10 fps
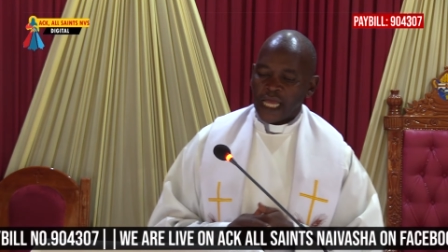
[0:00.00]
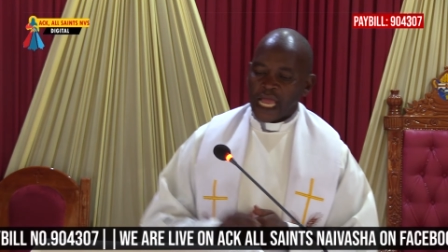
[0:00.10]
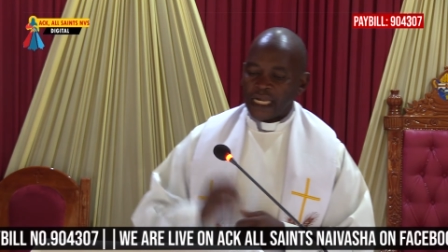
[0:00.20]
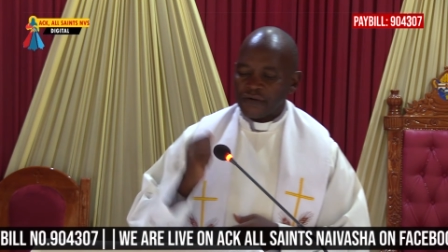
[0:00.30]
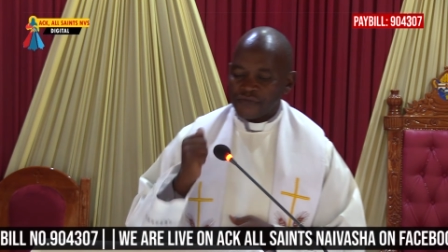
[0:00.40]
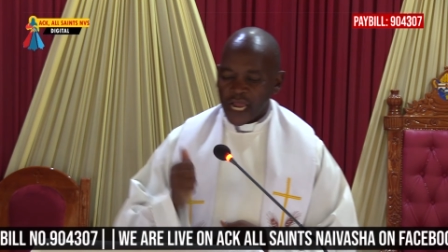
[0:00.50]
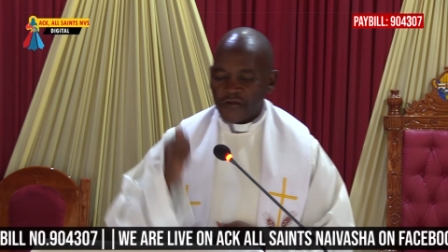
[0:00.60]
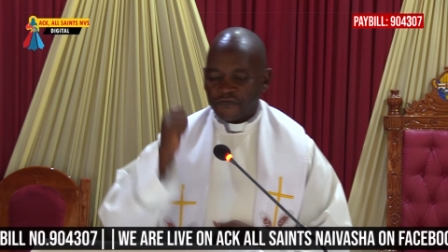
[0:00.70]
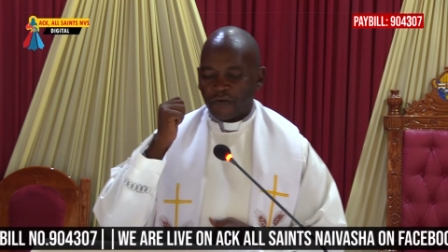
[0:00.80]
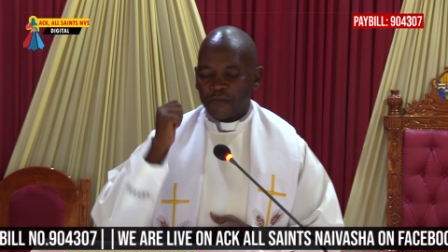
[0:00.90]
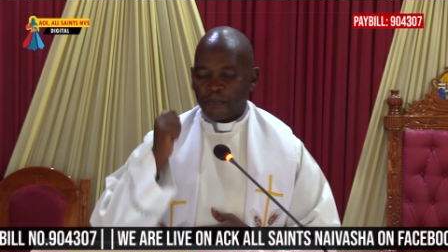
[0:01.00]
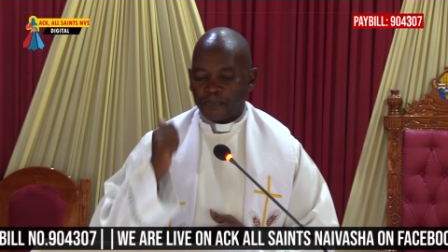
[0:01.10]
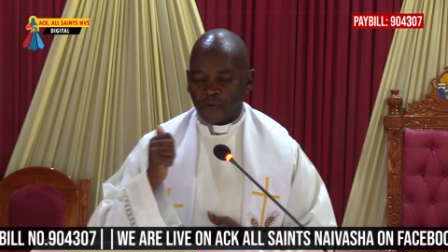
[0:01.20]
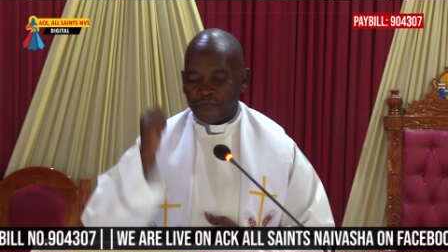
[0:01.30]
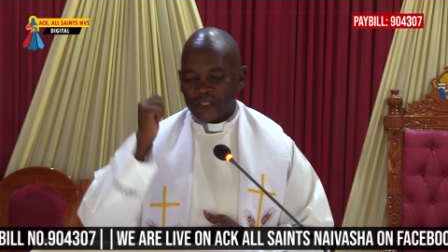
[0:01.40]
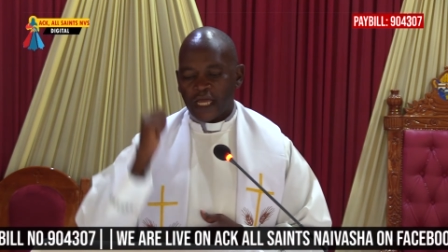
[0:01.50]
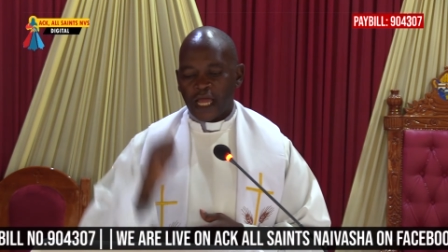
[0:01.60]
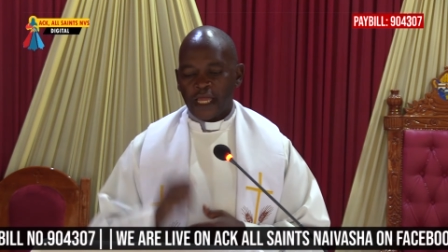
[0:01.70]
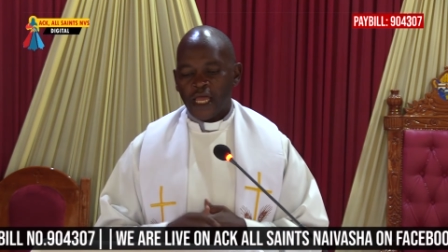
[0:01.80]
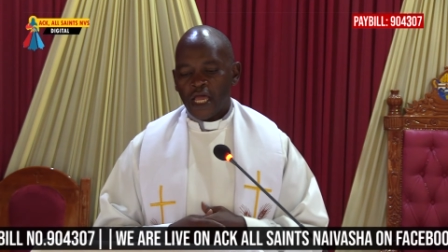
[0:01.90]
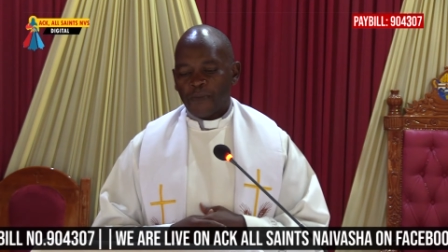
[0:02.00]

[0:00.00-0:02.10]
and read from the prophesy,